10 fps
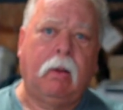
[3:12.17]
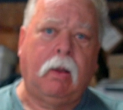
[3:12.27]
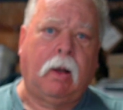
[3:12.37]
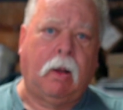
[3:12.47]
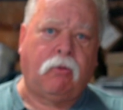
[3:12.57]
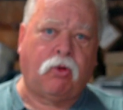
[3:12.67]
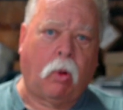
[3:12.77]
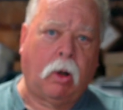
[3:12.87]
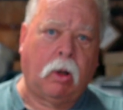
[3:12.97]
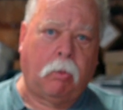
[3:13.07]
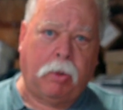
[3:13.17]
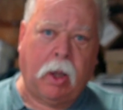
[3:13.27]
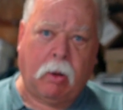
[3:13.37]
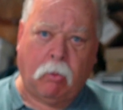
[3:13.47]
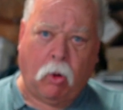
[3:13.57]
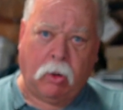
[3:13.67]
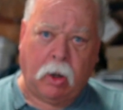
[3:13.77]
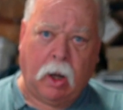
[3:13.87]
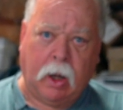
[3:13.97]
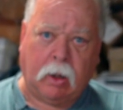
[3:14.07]
and they've shortened the pen more than
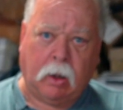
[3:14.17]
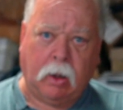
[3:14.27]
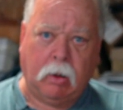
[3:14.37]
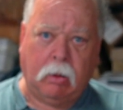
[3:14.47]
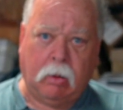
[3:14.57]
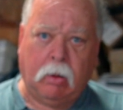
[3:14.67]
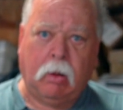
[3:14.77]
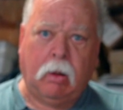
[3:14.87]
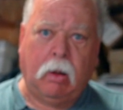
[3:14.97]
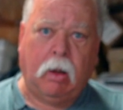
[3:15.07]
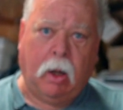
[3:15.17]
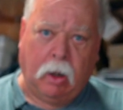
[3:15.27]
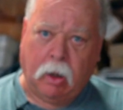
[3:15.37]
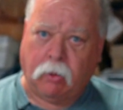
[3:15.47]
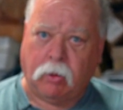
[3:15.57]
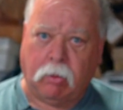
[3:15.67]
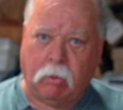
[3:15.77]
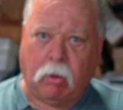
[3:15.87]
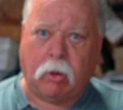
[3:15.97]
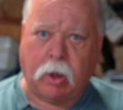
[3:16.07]
likely, and it doesn't
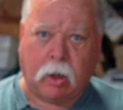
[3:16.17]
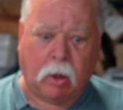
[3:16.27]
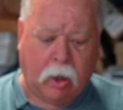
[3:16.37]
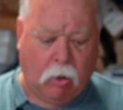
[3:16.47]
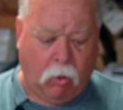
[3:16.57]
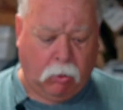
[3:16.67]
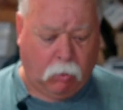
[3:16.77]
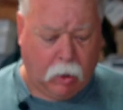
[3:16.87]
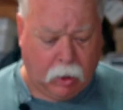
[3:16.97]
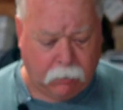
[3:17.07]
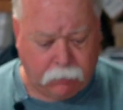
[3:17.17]
articulate all the way.